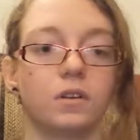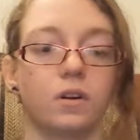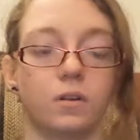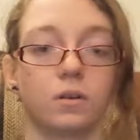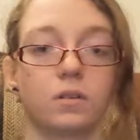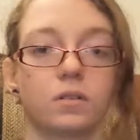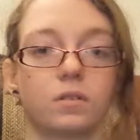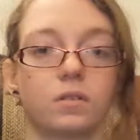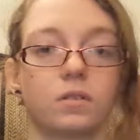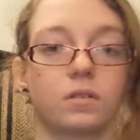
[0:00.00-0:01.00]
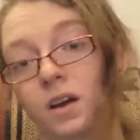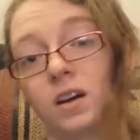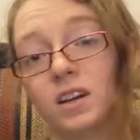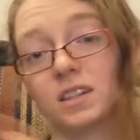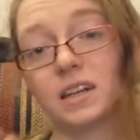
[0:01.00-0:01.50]
ans.
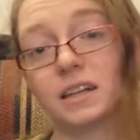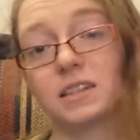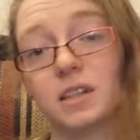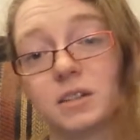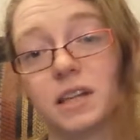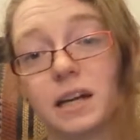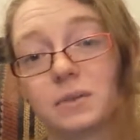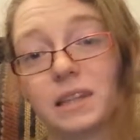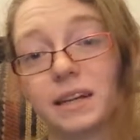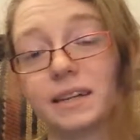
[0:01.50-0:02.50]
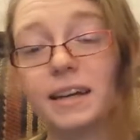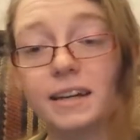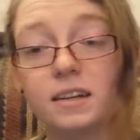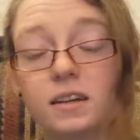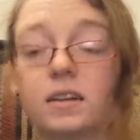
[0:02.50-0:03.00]
Uh, and then I can tell you that I would like an
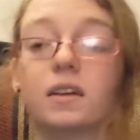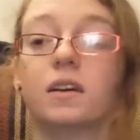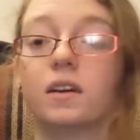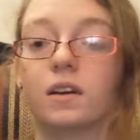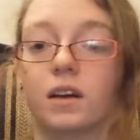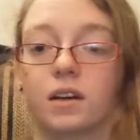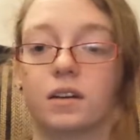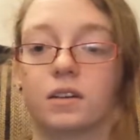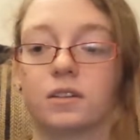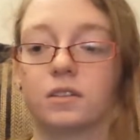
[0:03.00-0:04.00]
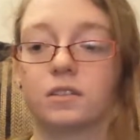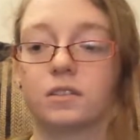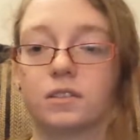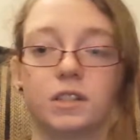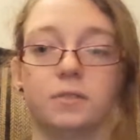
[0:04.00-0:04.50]
egg. Uh,
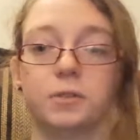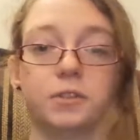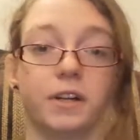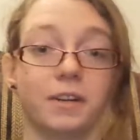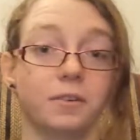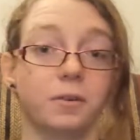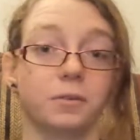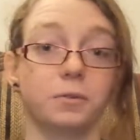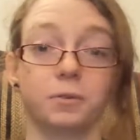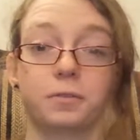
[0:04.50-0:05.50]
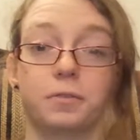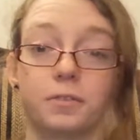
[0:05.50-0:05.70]
je voudrais un